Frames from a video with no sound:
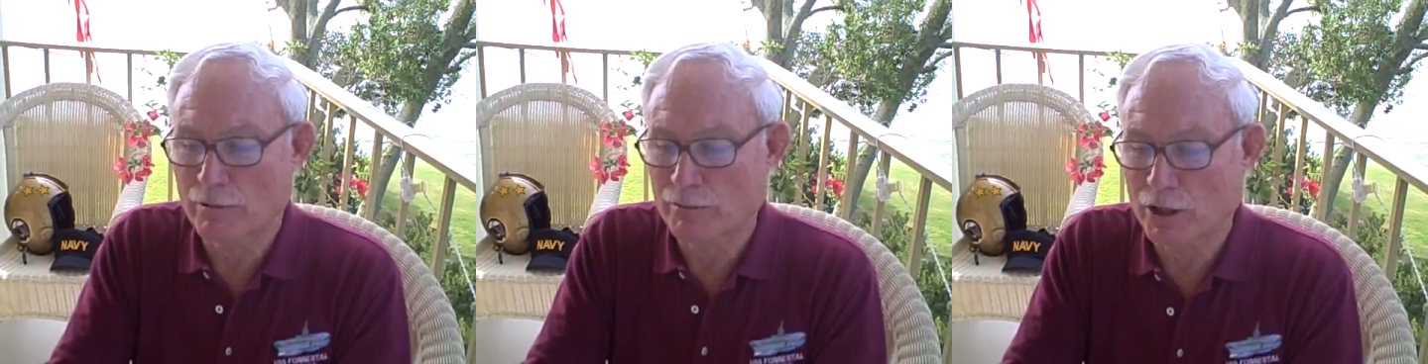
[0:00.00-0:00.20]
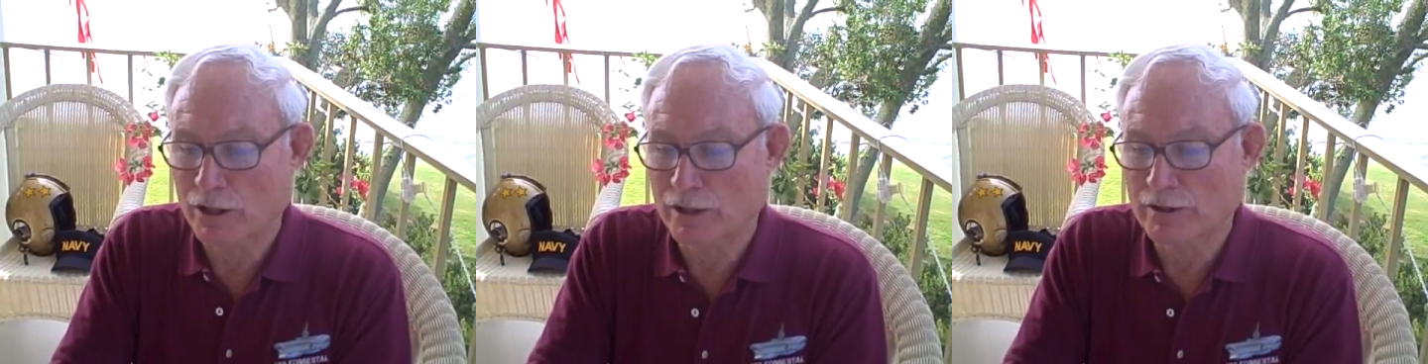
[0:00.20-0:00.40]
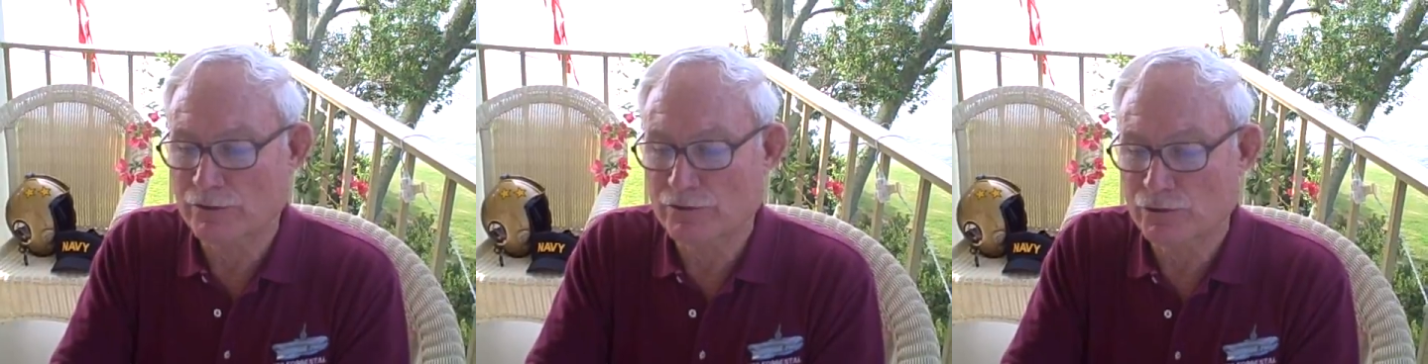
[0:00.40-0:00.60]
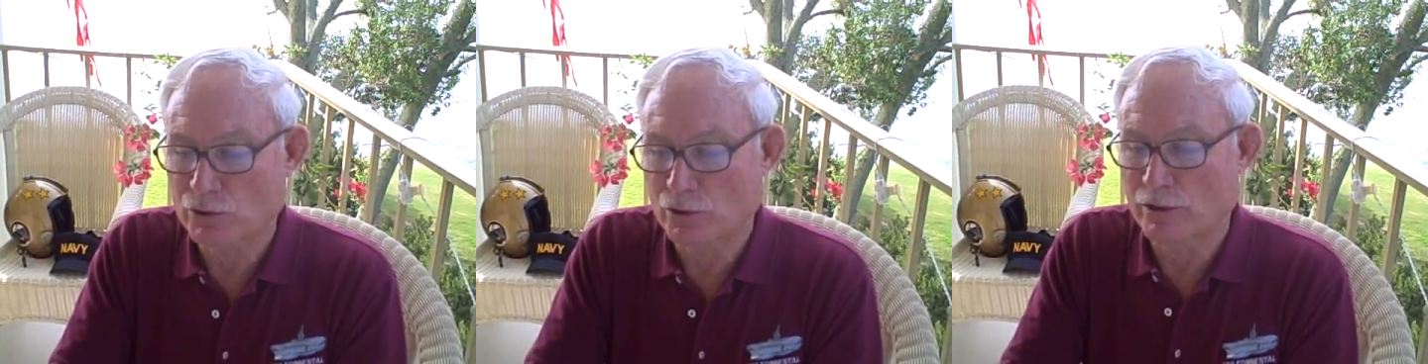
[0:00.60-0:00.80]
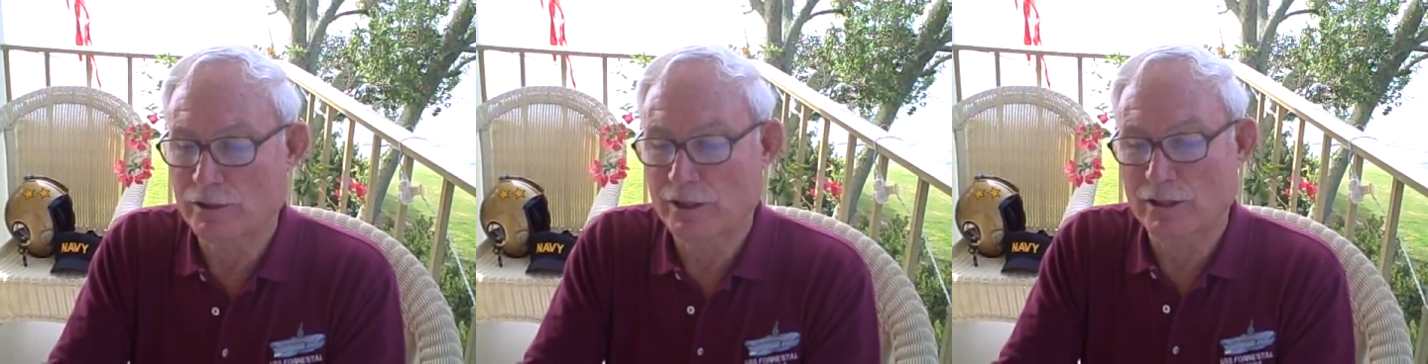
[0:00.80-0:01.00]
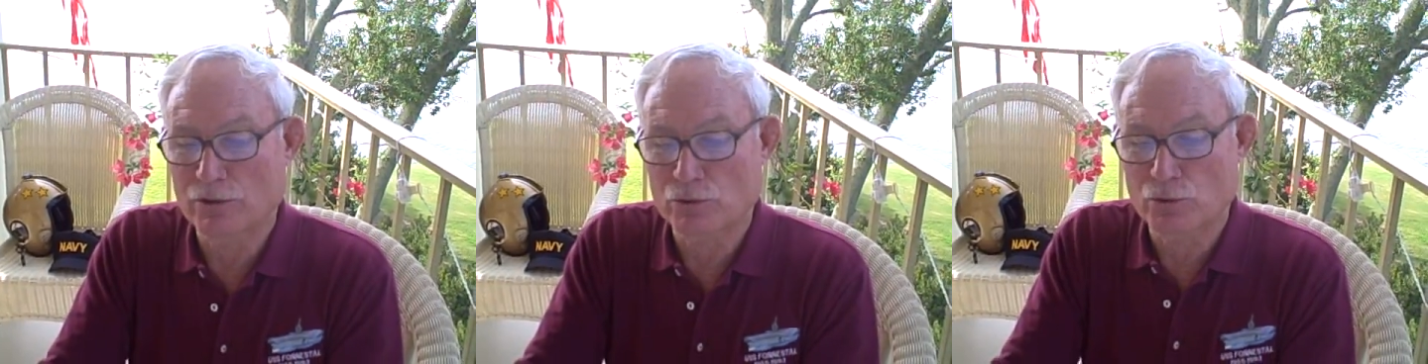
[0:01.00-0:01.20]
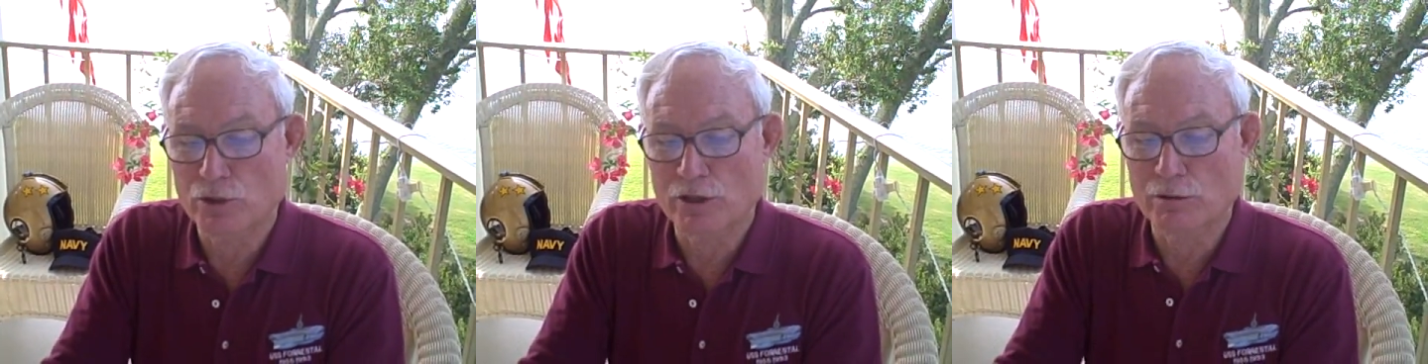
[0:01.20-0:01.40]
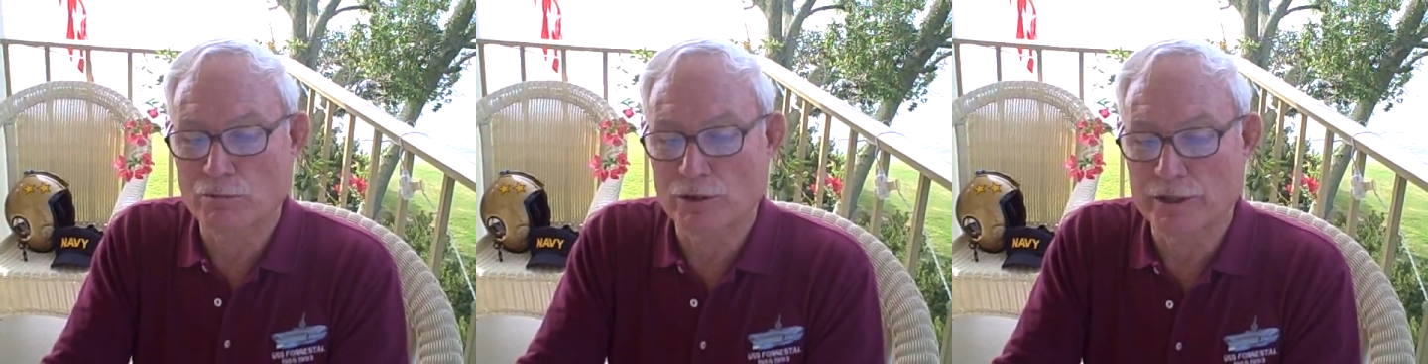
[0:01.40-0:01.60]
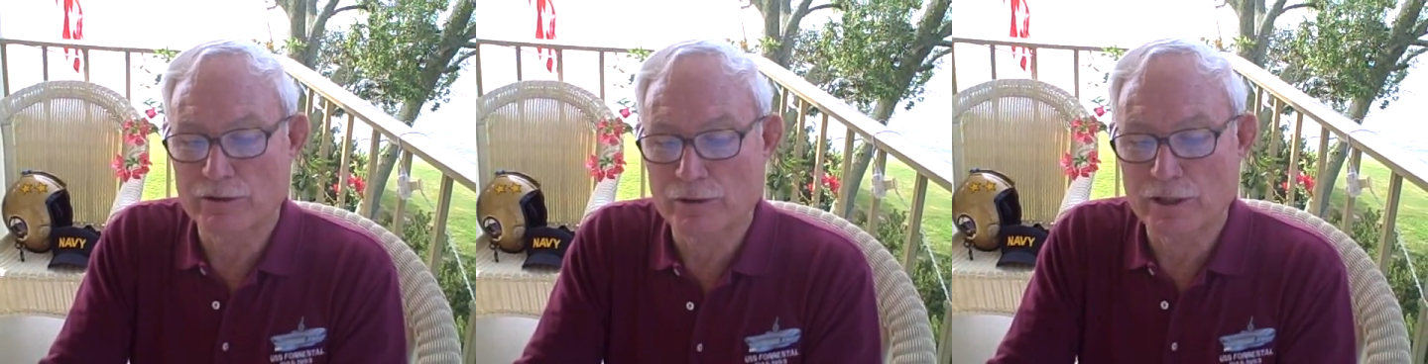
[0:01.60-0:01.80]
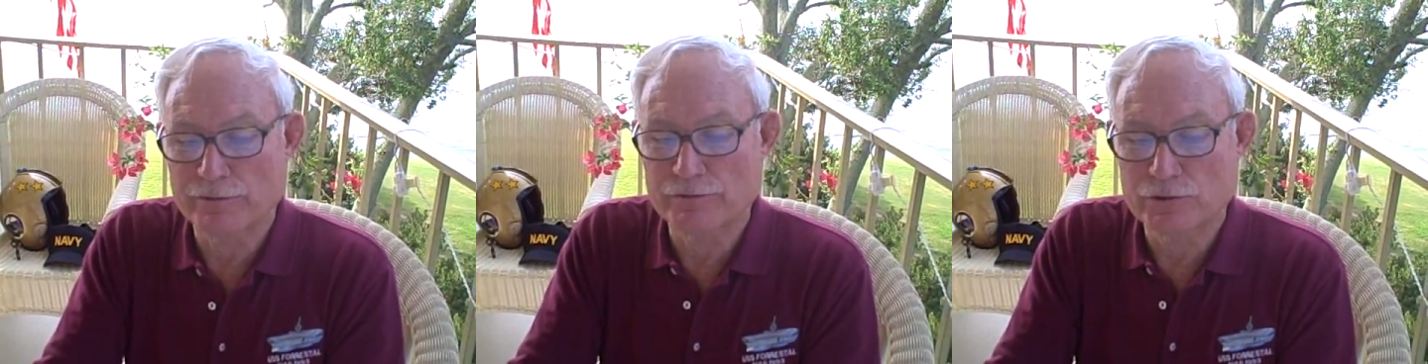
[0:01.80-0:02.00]
Americans doing the incredibly
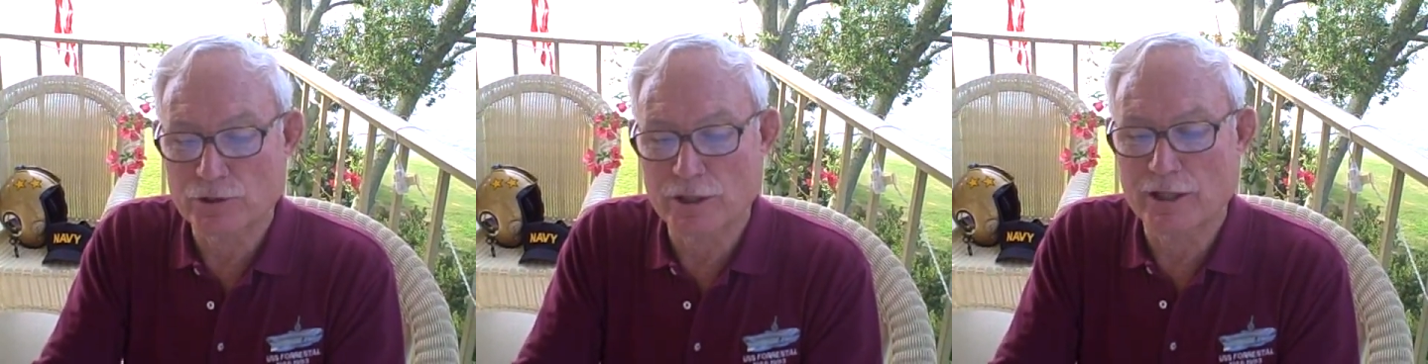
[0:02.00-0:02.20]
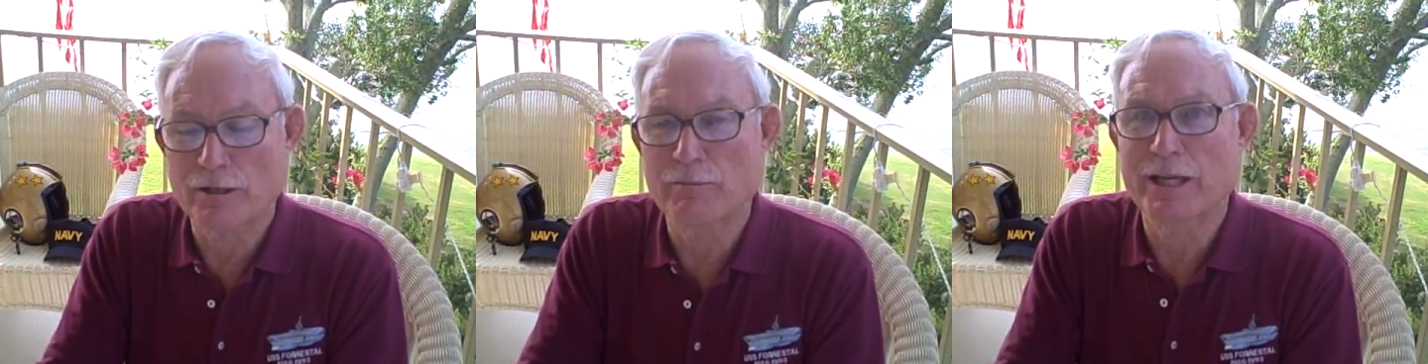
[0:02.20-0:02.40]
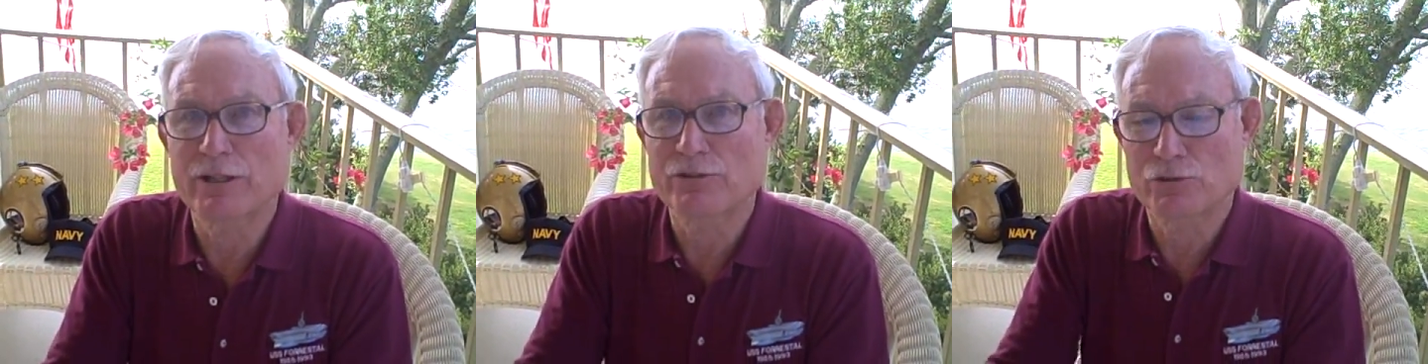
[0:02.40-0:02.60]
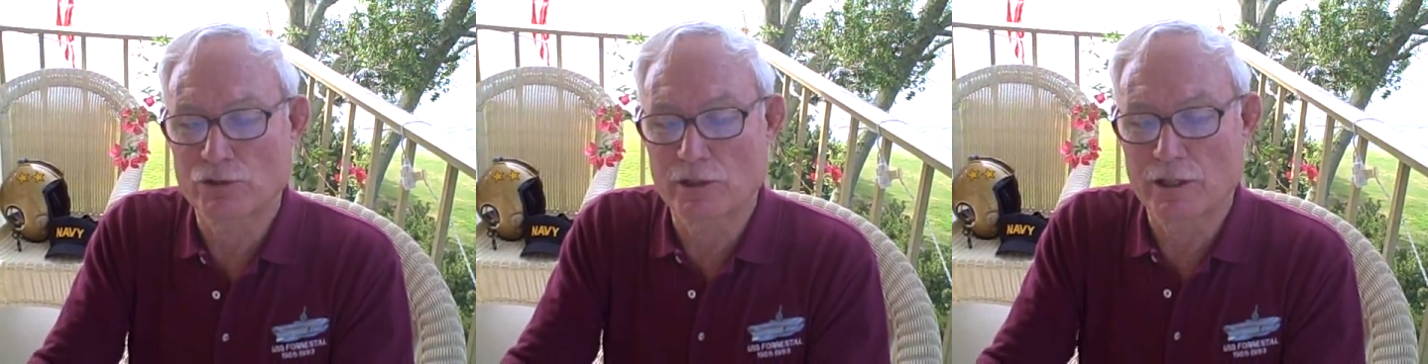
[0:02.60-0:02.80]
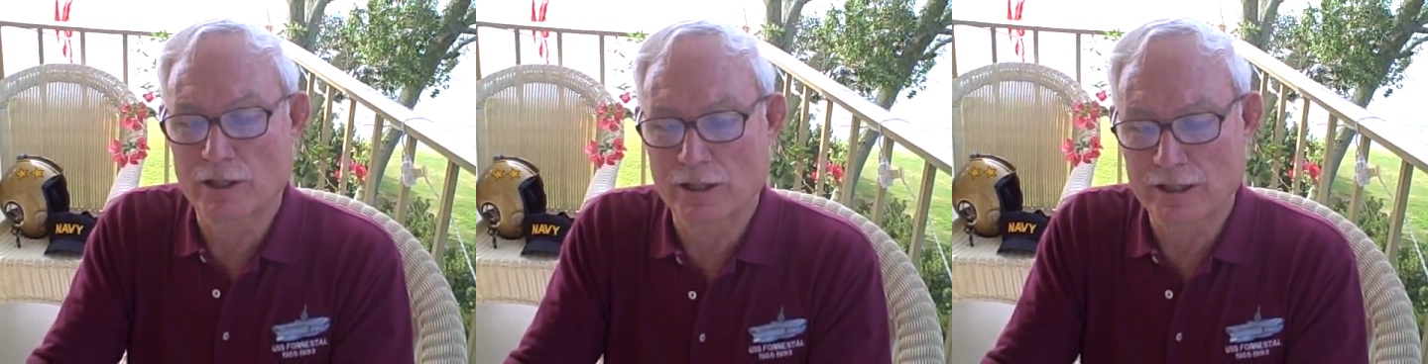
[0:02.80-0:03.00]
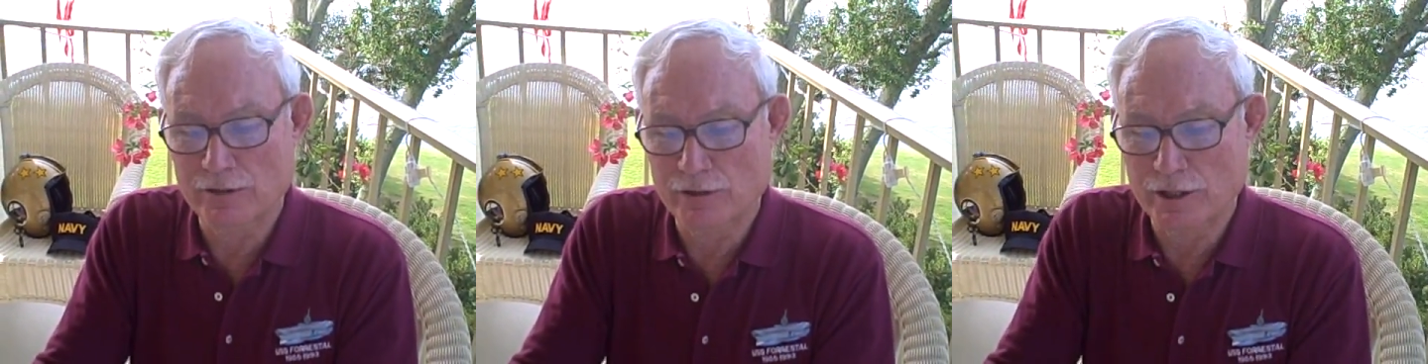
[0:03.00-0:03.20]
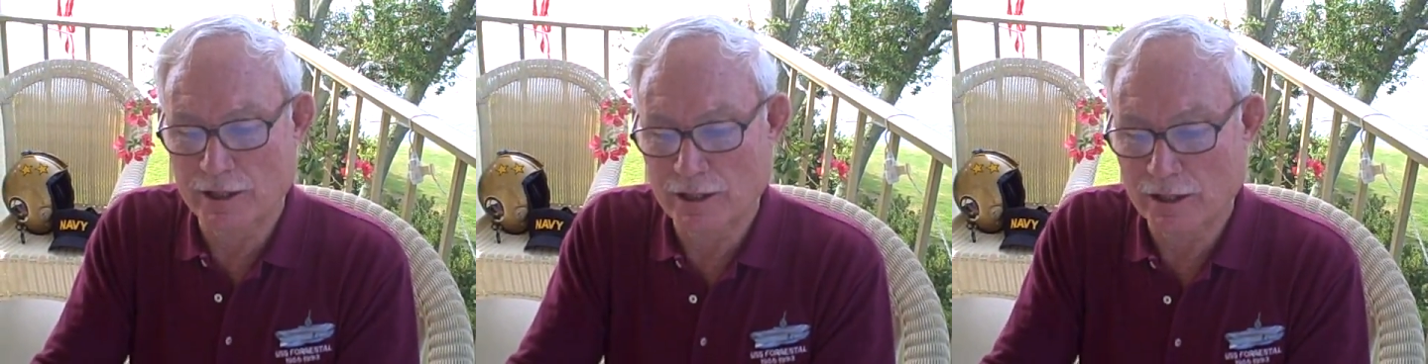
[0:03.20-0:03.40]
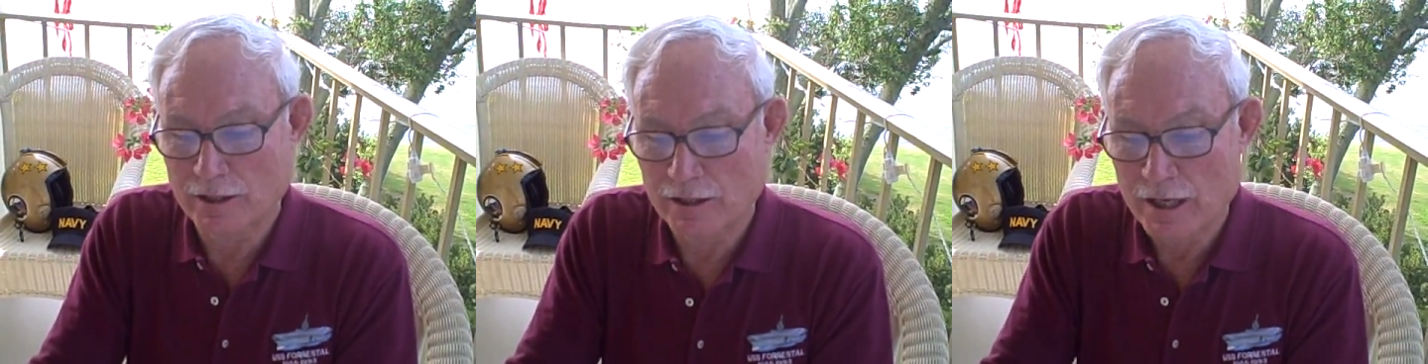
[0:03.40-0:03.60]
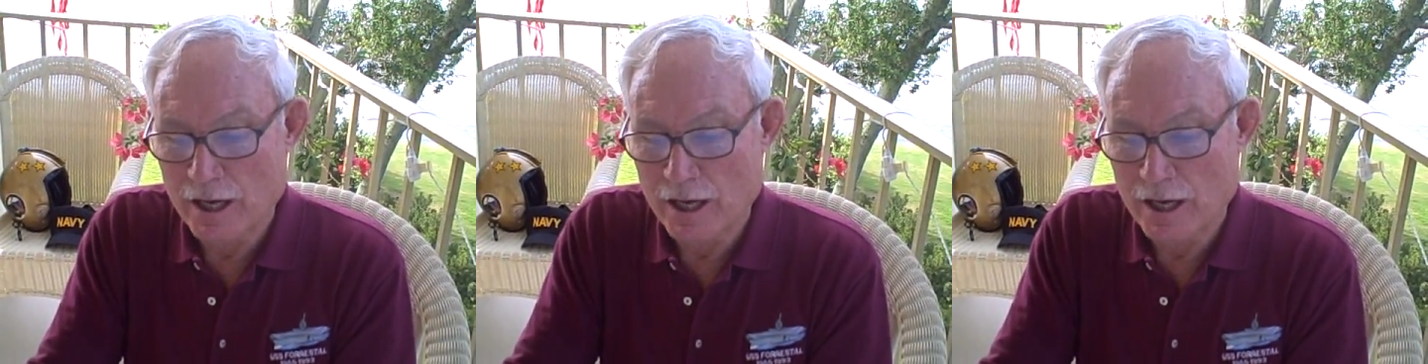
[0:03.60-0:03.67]
tough job at sea and in the air.